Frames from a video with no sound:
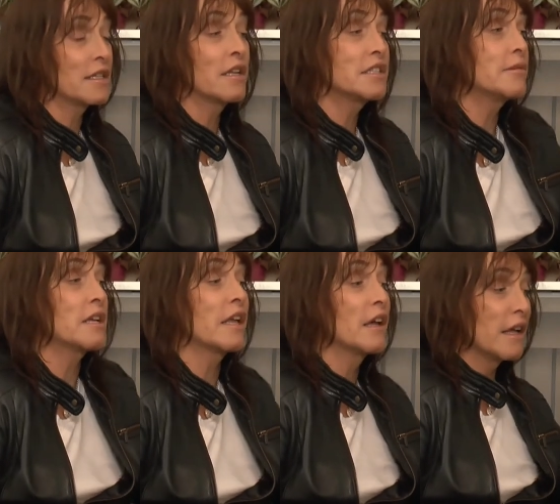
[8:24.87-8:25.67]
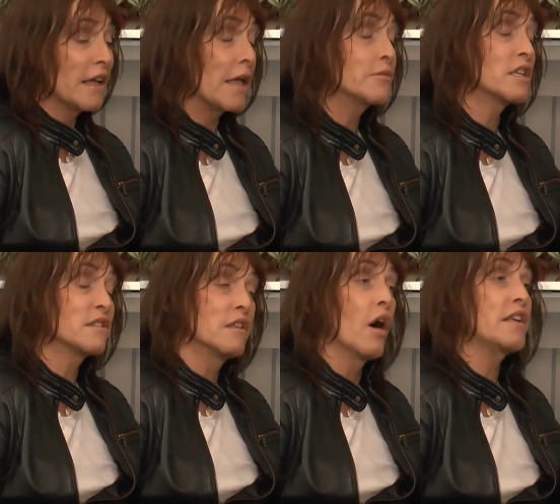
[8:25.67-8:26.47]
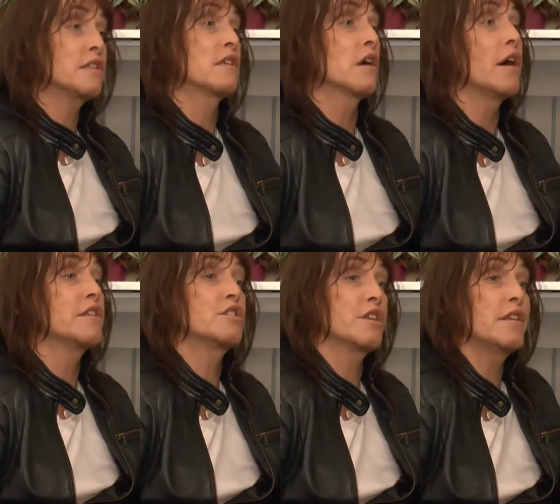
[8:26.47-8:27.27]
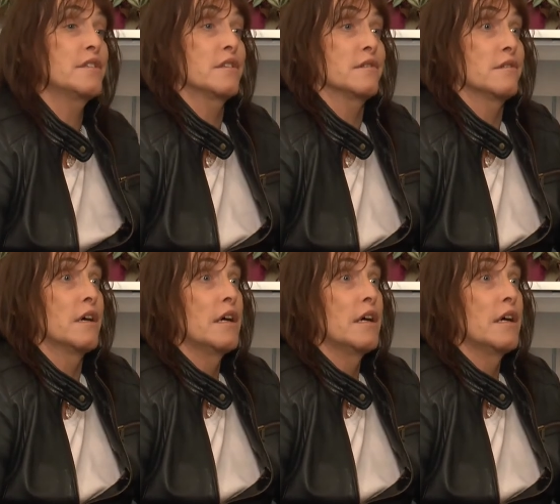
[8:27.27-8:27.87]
and I see say he was as nice and kind, as gentle